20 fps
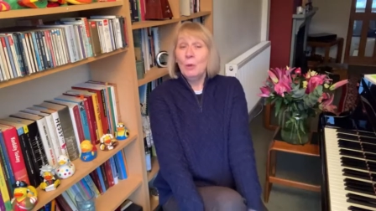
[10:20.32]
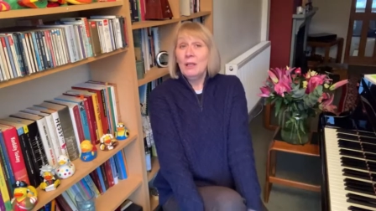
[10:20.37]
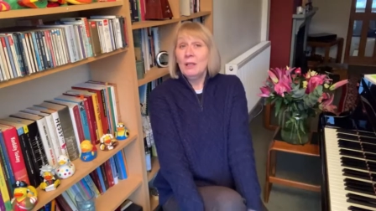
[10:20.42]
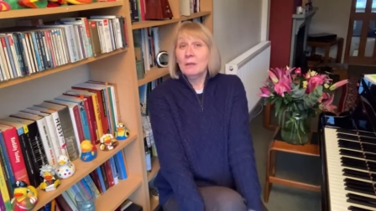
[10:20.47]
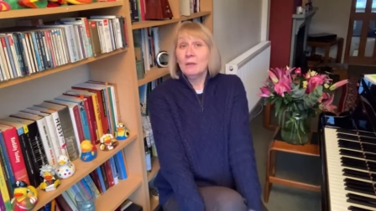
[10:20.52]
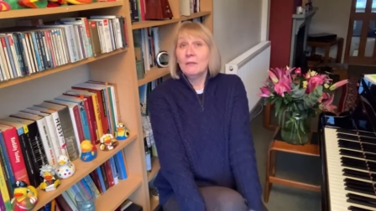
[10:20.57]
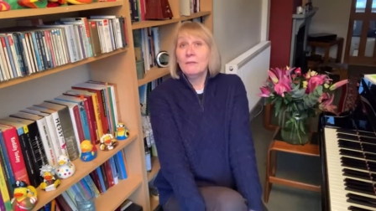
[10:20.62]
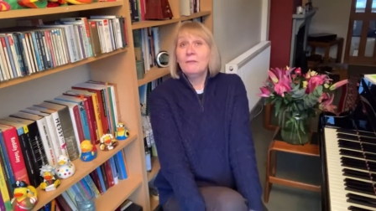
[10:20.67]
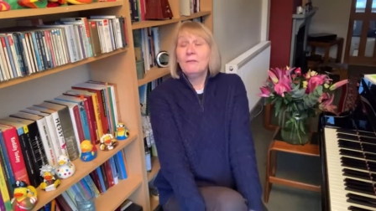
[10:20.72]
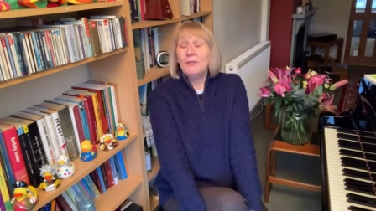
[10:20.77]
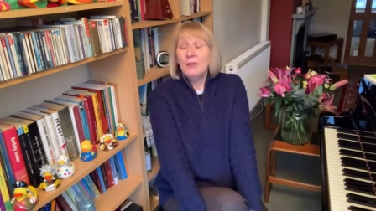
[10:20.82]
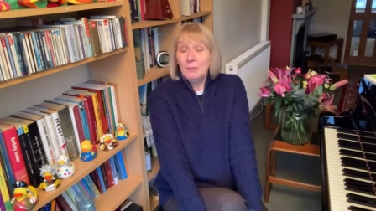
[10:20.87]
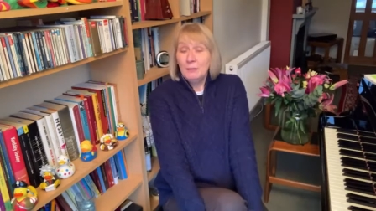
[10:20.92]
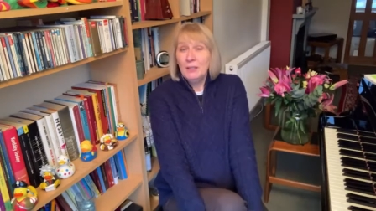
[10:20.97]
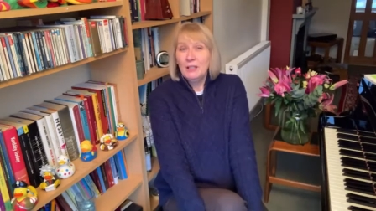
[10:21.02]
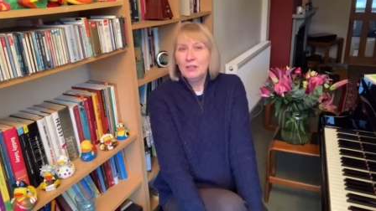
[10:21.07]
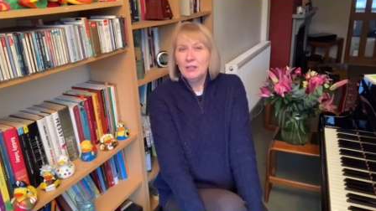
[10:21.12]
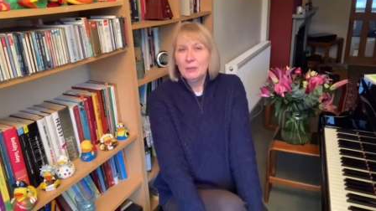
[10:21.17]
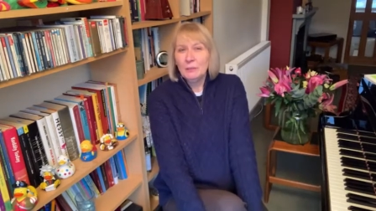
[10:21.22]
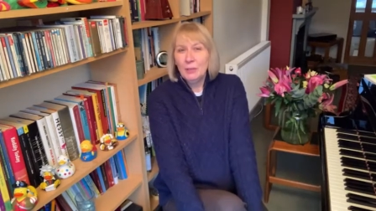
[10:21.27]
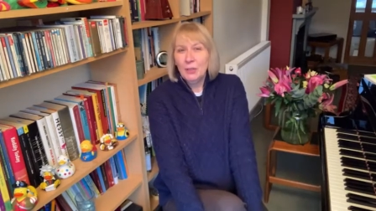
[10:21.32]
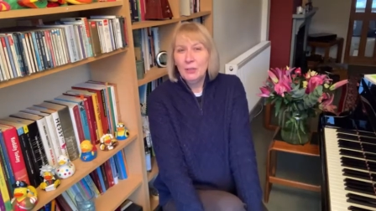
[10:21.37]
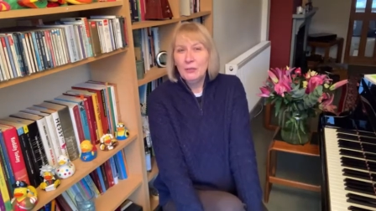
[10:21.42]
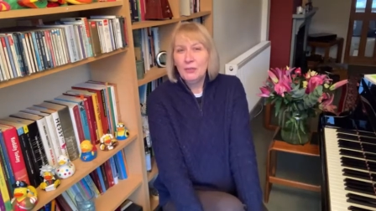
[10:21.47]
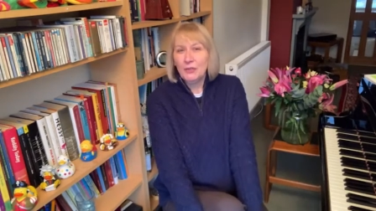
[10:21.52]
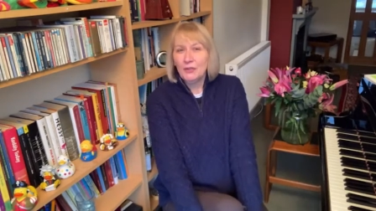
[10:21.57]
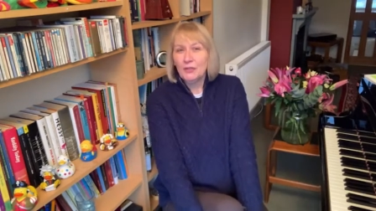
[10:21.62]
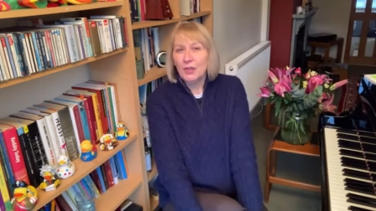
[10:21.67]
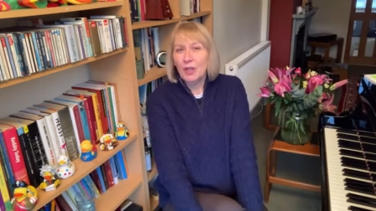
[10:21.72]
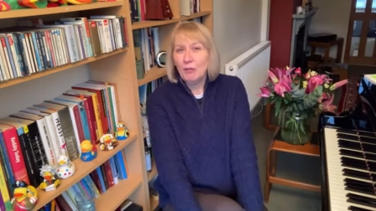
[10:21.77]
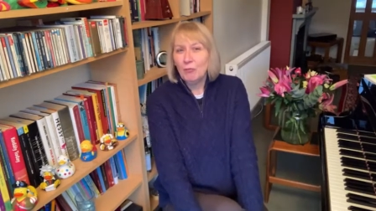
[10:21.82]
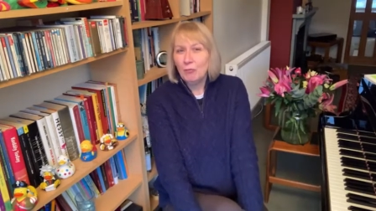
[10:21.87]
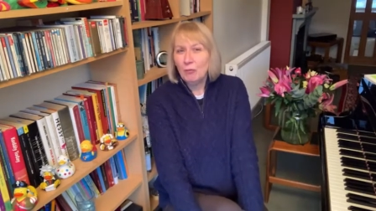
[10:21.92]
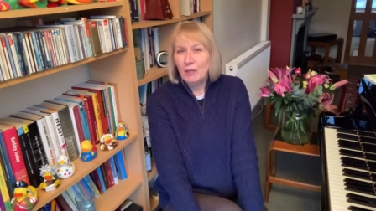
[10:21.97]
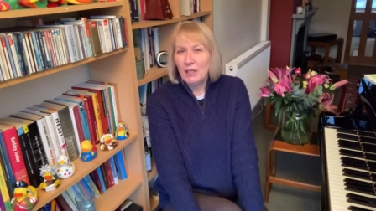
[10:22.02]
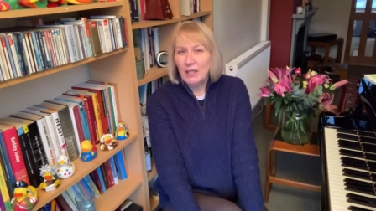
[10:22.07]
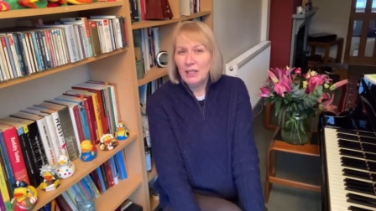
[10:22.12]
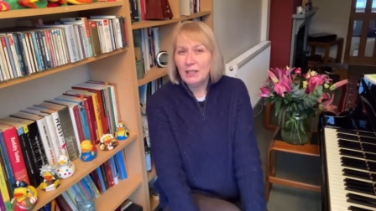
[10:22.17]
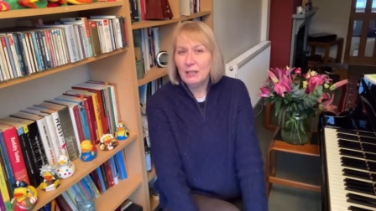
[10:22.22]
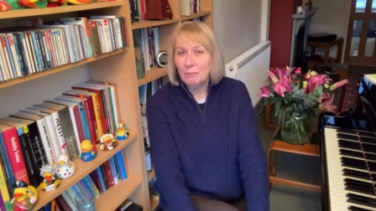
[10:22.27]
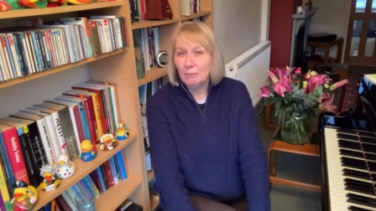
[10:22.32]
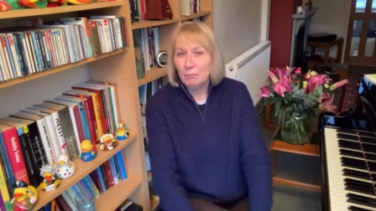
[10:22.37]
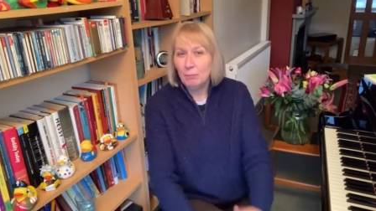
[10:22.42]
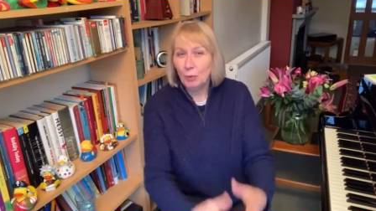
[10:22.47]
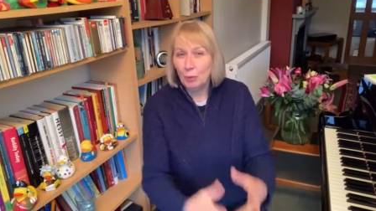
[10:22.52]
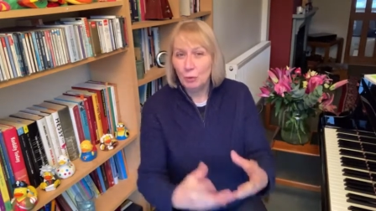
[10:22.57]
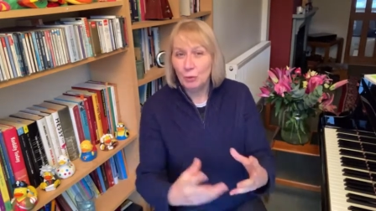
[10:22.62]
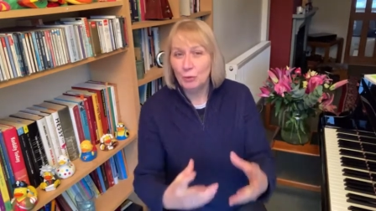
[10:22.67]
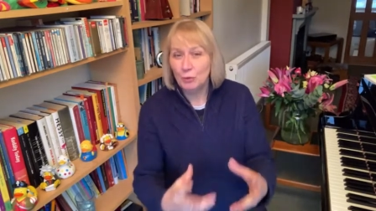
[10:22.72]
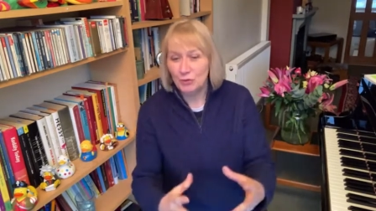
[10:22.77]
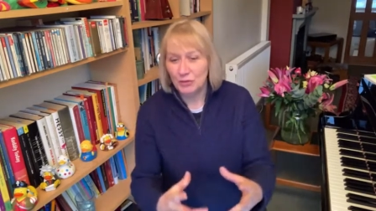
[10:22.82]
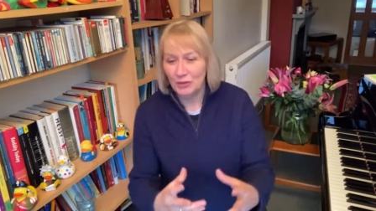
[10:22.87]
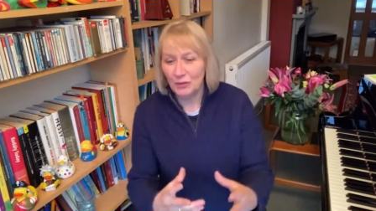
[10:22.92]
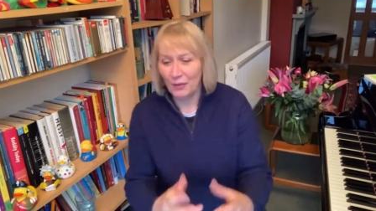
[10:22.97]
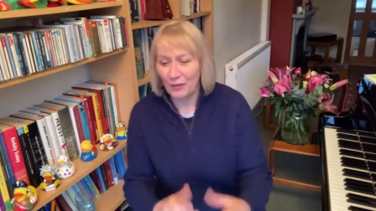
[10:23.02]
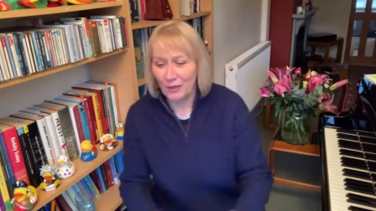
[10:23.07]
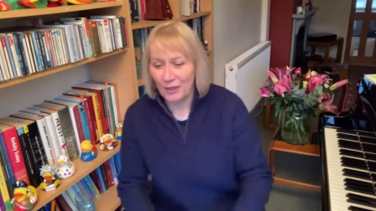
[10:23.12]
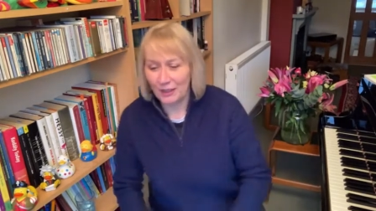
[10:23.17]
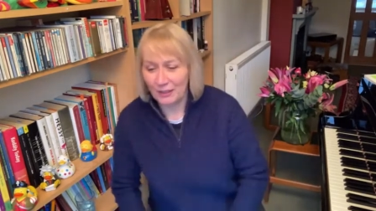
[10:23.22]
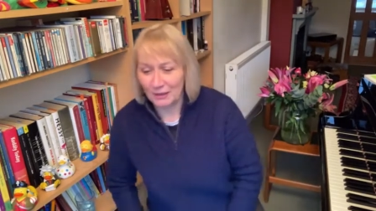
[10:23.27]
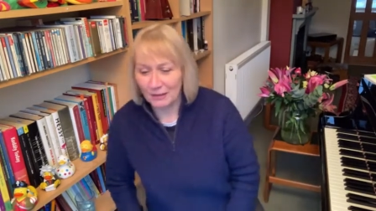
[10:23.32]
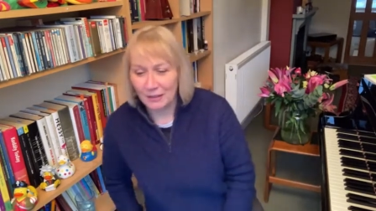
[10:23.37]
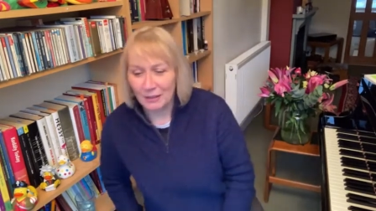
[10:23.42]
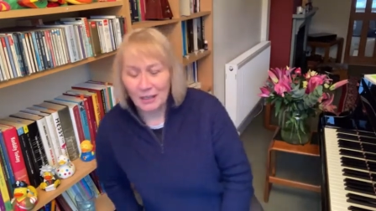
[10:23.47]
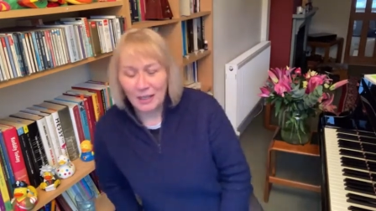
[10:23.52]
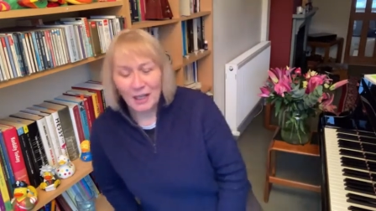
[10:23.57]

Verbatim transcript: Well, female composers, a really important thing,